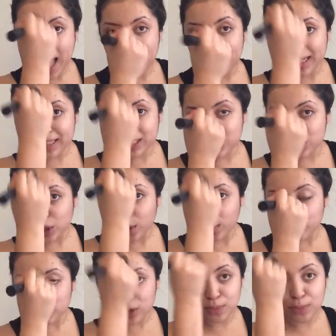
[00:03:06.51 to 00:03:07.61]
And it's so
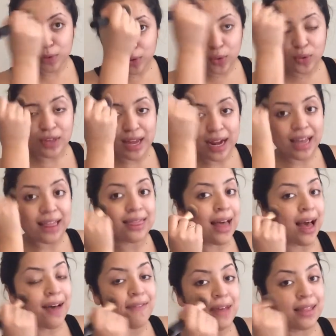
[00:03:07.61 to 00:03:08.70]
smooth, and I
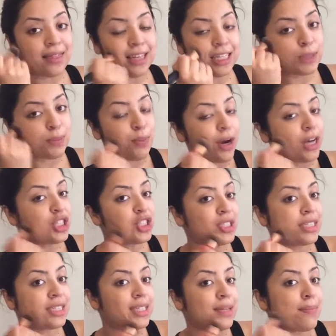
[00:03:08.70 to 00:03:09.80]
love that this brush
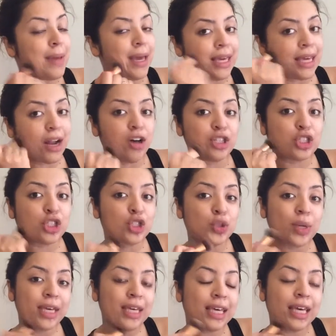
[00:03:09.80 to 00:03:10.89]
doesn't make it all
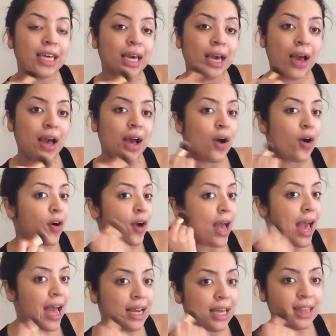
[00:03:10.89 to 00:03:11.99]
streaky or
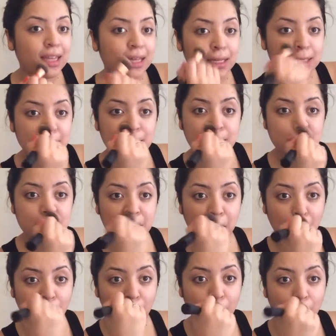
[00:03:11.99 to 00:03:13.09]
anything. It's just
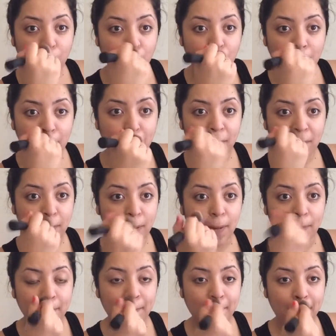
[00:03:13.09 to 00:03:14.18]
so wonderful.